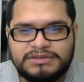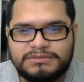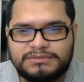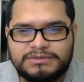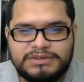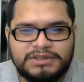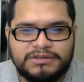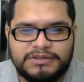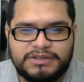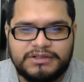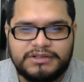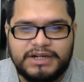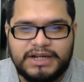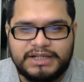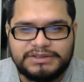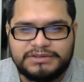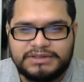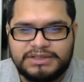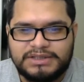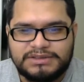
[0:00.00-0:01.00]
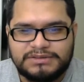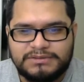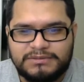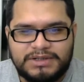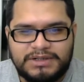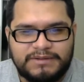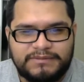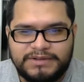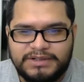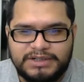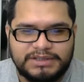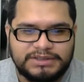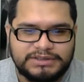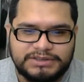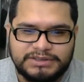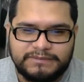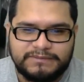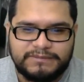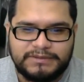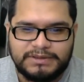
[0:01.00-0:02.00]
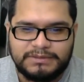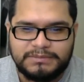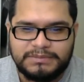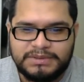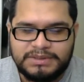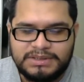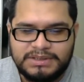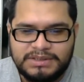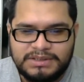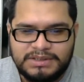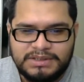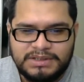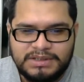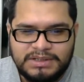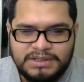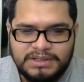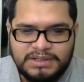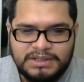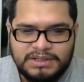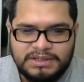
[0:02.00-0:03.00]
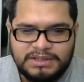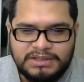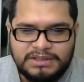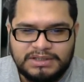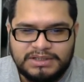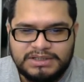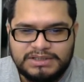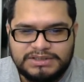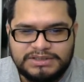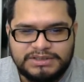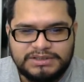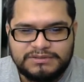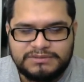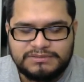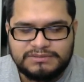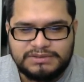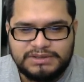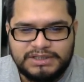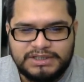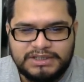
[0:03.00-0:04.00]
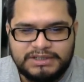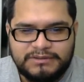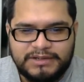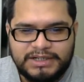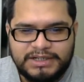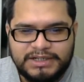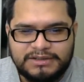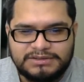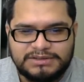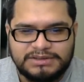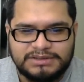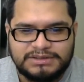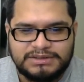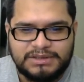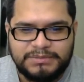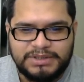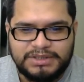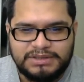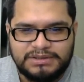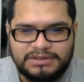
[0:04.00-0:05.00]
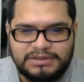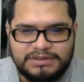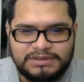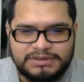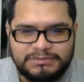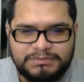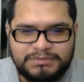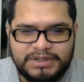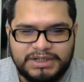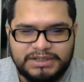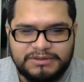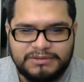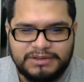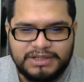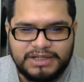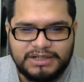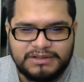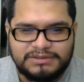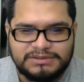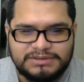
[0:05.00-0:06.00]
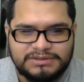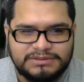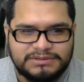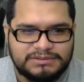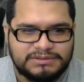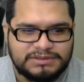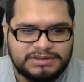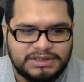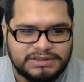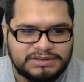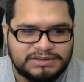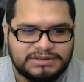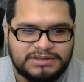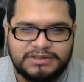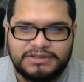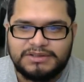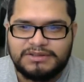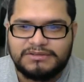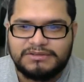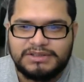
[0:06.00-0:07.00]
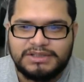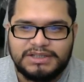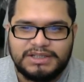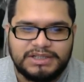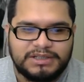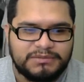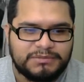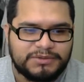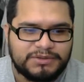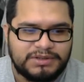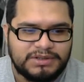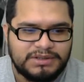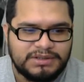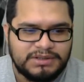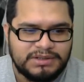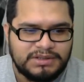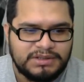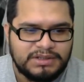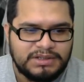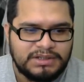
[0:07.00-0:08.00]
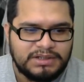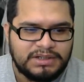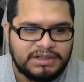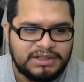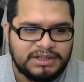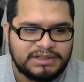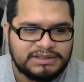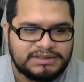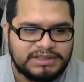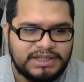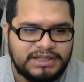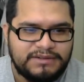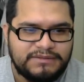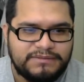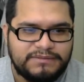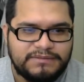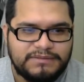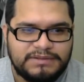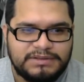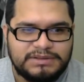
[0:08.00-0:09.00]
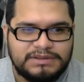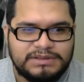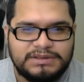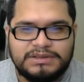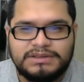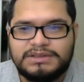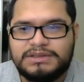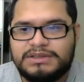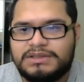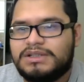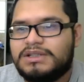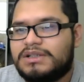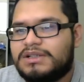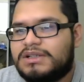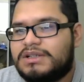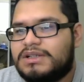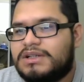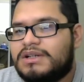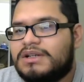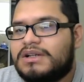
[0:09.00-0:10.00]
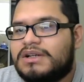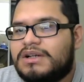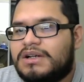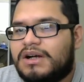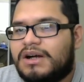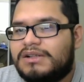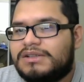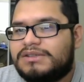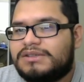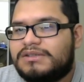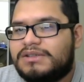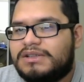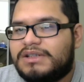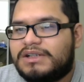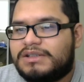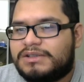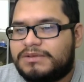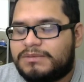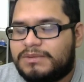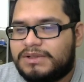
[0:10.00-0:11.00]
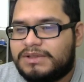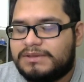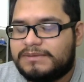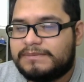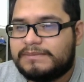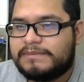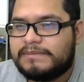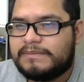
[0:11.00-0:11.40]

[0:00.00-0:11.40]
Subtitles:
your address or wherever you're gonna ship from. This you don't need it right now since it's a brand new account, so chances are you don't need that anymore. Click save. On to the next one.